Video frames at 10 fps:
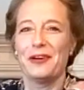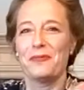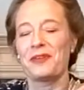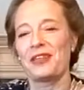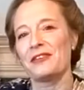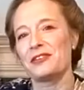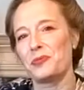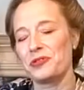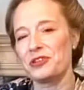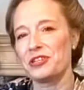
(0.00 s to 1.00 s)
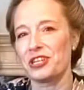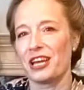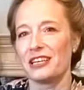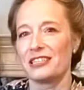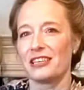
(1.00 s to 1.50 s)
without
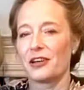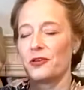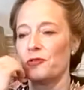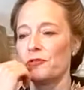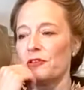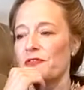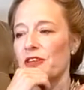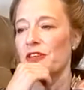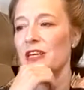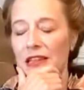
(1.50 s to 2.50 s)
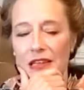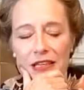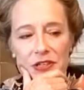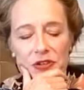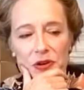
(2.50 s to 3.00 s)
appreciating all of the
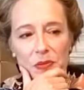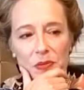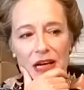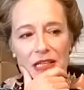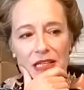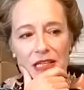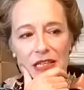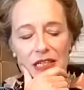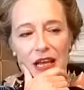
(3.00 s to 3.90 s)
history behind it.